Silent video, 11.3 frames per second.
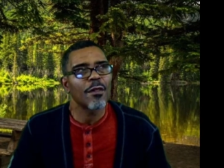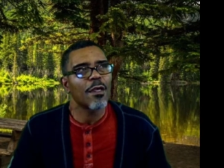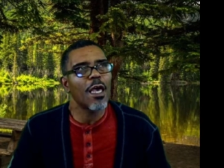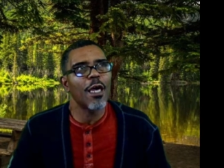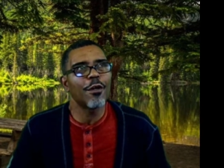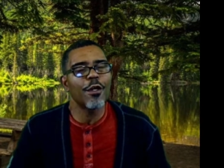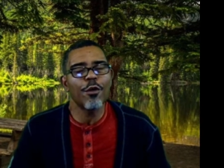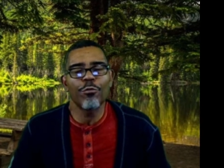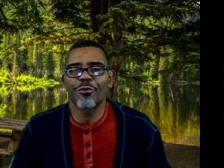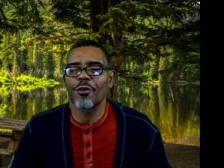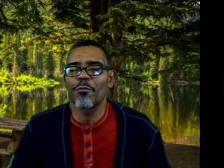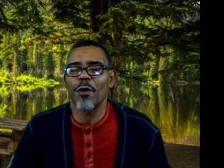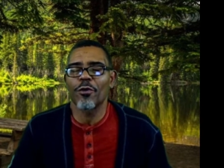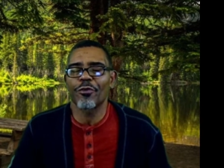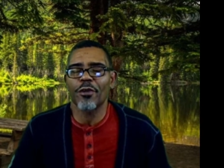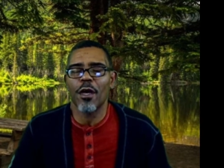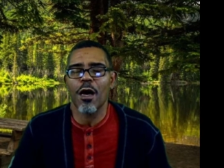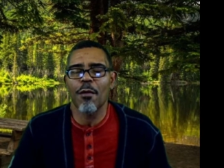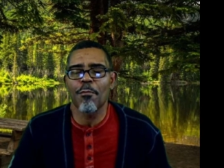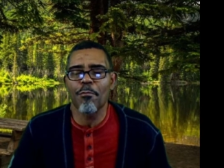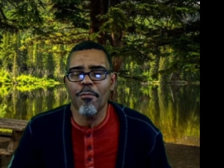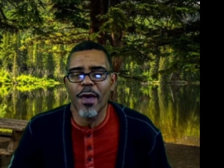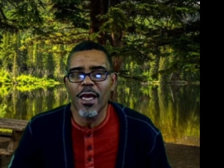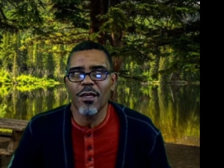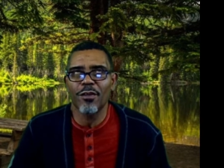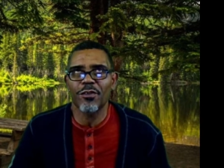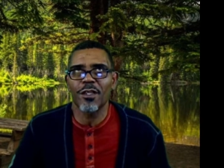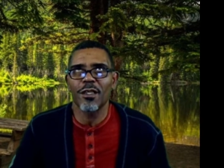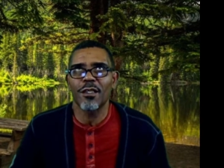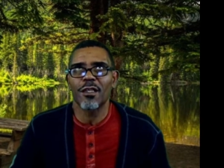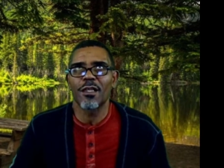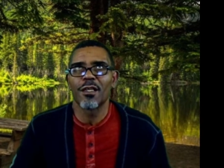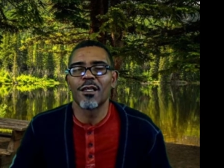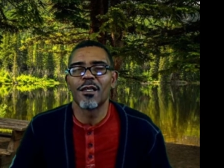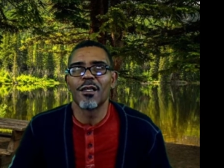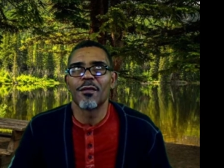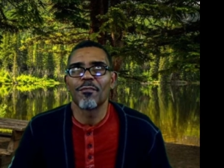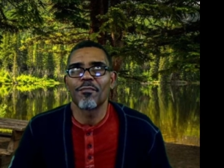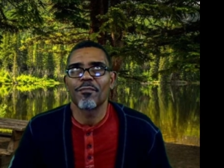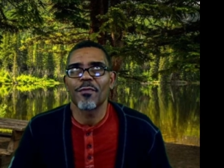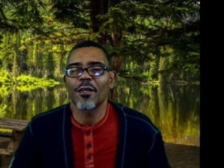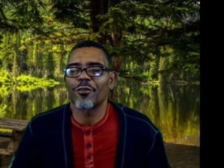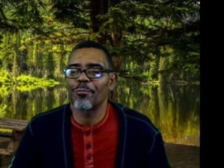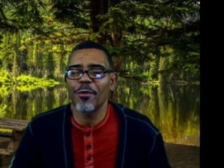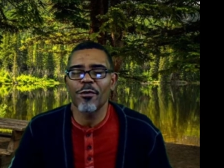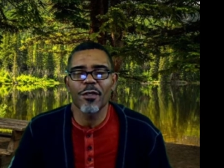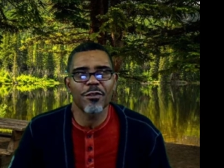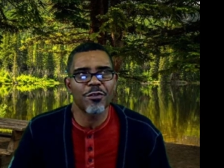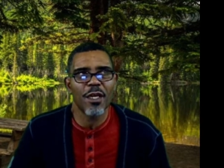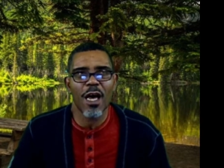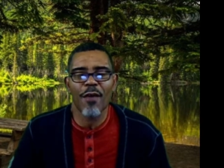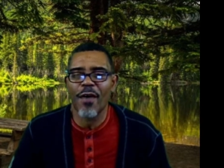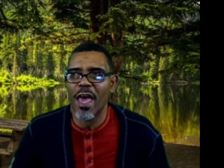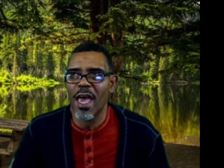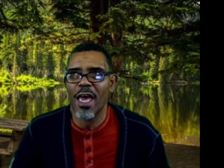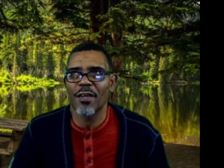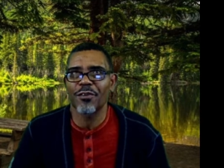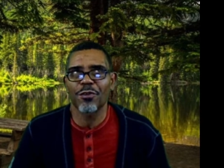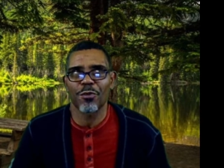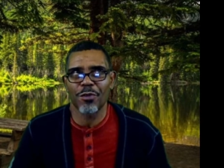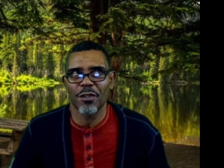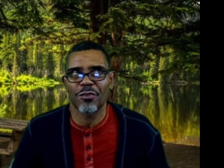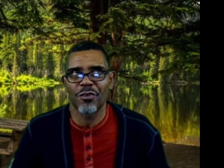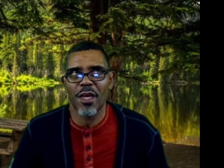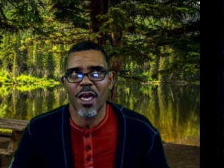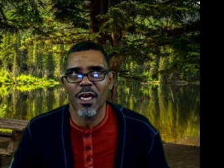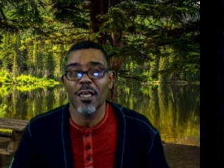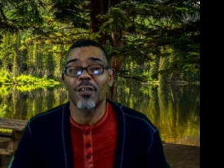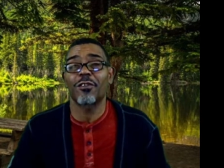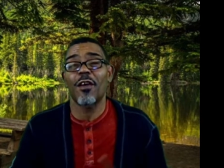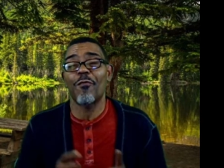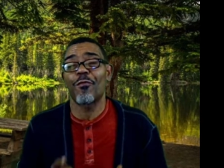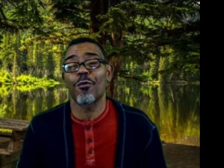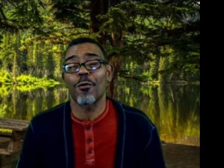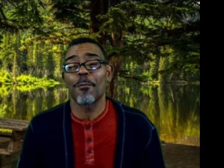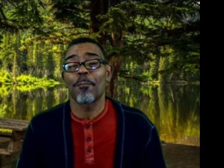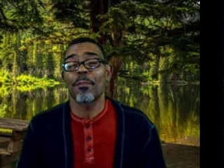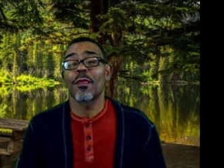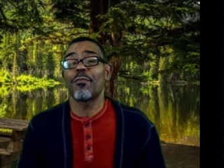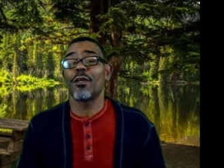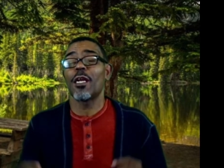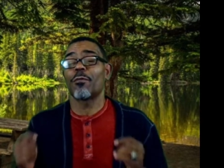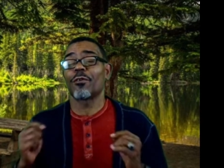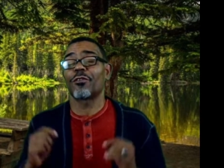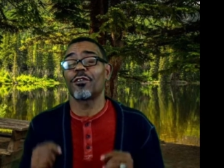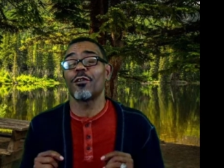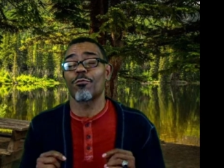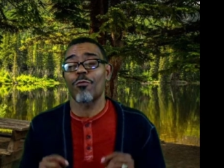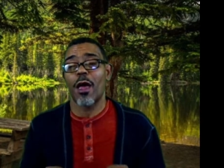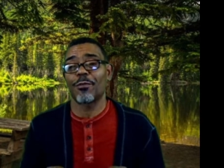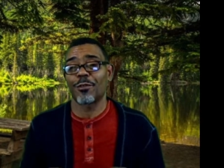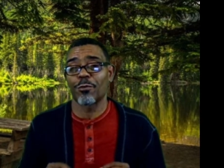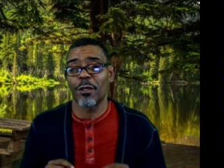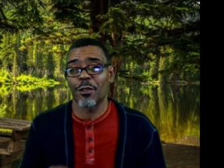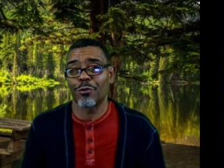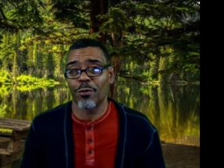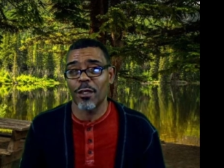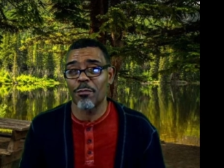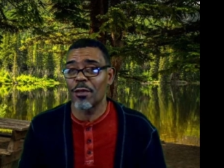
And it was the most amazing experience that I've had till this day, except for being able to see the rapture in a dream.